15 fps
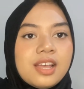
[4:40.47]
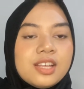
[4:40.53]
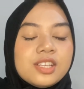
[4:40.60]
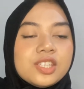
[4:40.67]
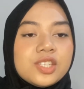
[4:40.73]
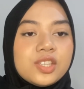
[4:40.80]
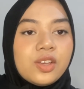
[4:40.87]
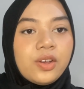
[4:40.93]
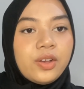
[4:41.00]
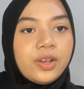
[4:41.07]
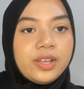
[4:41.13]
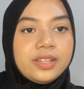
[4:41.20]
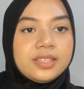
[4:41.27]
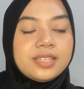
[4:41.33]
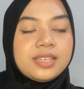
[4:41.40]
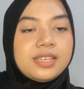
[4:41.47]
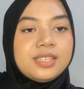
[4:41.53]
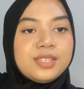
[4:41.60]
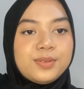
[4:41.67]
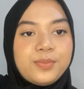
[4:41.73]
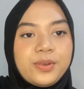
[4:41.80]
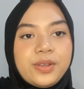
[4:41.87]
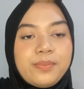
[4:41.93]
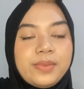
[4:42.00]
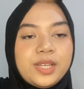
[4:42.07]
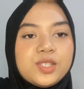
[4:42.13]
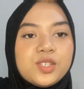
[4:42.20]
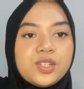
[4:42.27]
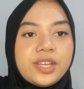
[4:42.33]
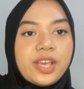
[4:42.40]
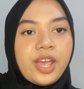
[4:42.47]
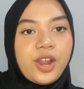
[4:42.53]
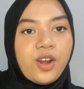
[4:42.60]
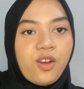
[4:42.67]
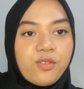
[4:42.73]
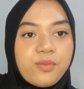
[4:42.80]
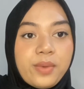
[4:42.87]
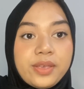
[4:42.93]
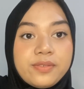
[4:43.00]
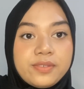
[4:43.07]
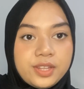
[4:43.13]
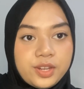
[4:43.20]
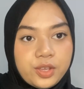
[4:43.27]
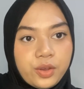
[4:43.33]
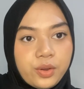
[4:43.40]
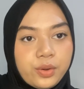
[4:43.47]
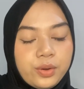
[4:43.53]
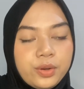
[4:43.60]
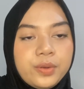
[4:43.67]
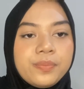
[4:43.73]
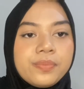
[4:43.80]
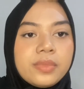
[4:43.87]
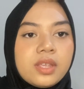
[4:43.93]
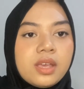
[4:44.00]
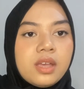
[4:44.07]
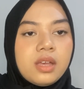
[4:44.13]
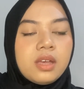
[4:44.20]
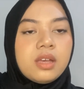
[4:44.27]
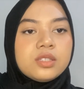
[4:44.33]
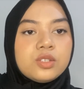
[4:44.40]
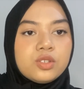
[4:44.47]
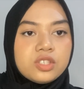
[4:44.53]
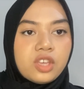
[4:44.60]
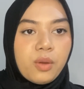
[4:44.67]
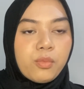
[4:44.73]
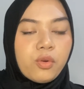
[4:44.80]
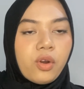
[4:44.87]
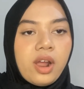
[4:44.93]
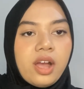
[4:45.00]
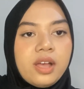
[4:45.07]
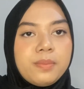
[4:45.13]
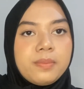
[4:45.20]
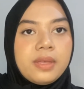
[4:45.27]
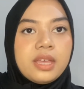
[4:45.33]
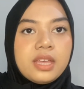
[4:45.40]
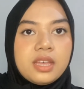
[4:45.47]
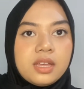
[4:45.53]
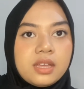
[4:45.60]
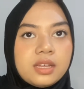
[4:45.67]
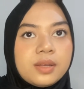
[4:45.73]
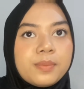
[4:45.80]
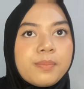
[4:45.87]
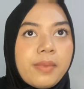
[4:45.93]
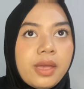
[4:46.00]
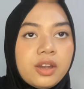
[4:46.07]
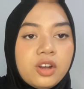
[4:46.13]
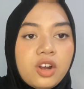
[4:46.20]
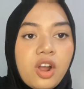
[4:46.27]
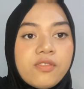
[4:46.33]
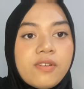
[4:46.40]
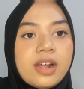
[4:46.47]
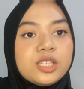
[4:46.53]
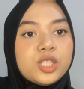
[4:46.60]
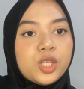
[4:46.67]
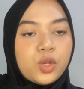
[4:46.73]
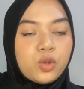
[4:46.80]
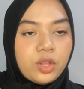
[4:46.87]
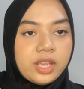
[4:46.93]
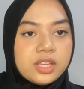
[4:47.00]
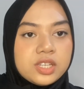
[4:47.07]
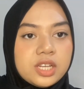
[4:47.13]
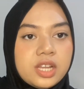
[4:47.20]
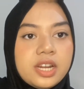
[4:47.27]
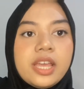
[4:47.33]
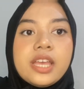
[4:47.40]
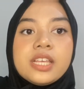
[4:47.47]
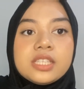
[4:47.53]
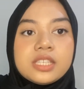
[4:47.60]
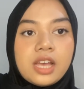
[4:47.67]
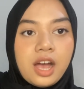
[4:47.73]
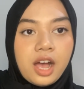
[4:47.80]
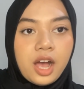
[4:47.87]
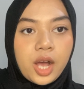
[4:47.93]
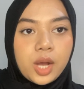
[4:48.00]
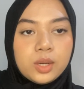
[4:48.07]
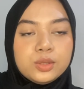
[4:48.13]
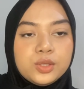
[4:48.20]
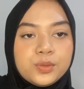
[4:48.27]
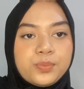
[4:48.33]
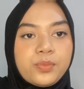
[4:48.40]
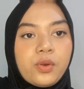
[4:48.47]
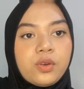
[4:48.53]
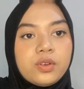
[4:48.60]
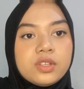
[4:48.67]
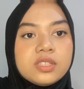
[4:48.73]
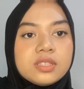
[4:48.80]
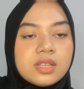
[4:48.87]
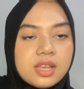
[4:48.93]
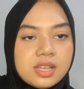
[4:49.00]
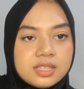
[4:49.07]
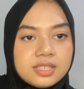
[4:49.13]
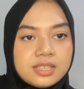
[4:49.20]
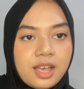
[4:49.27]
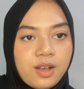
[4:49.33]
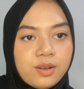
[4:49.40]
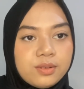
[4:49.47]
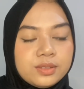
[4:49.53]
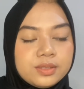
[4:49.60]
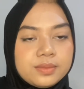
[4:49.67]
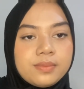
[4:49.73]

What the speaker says: So this brings me to the end of my video. To sum up, the manner of articulation is how to produce a sound.